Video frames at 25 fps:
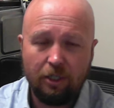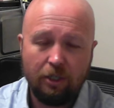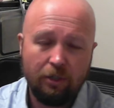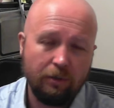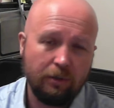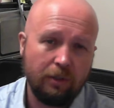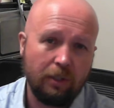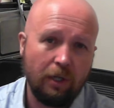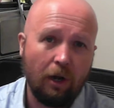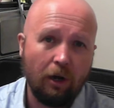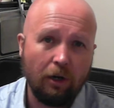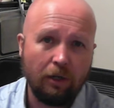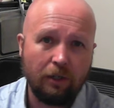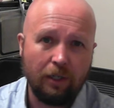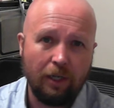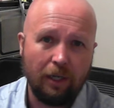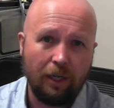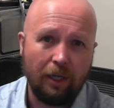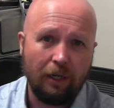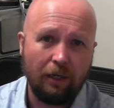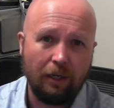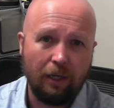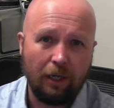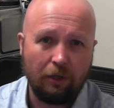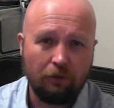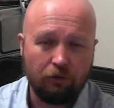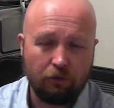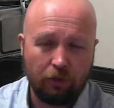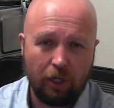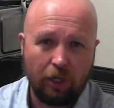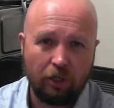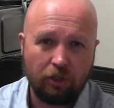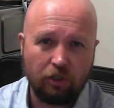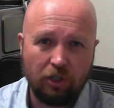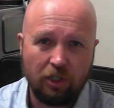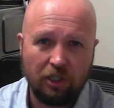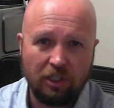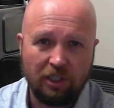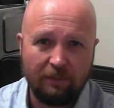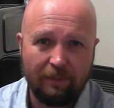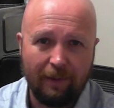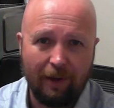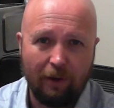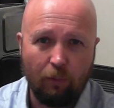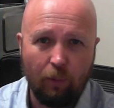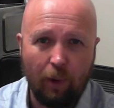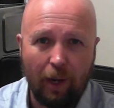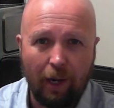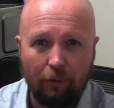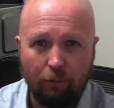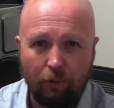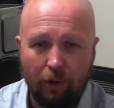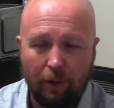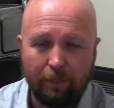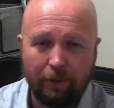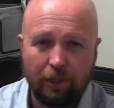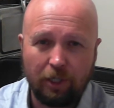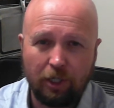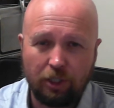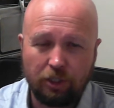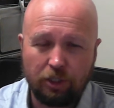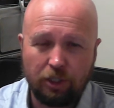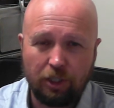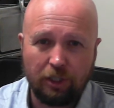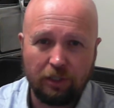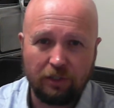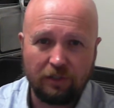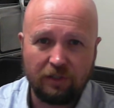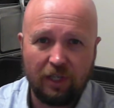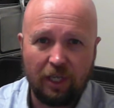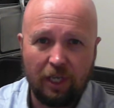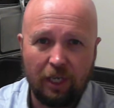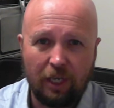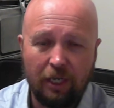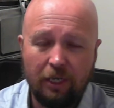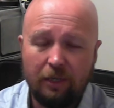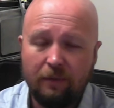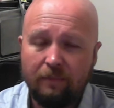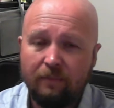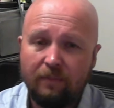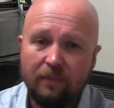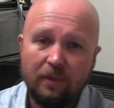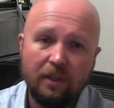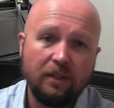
I've talked in introductions about why repetition is key.